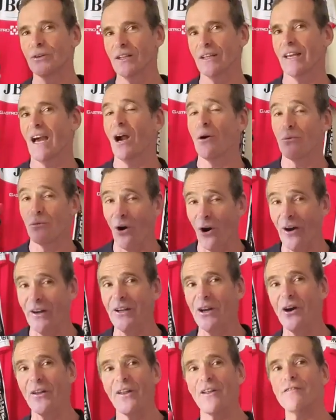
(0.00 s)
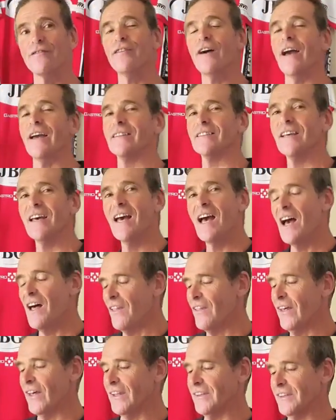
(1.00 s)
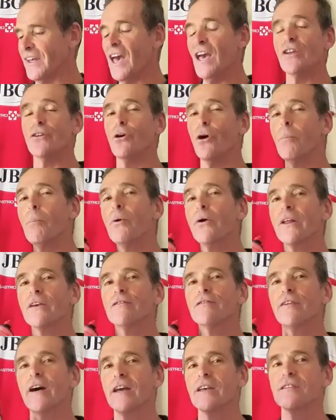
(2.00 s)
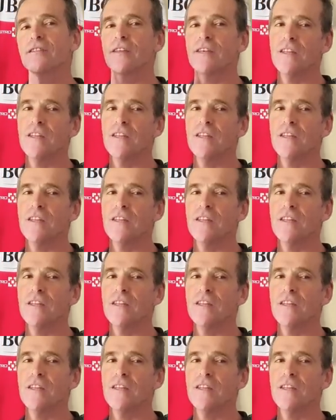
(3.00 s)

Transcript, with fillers: really are riding on the fact that you're putting faith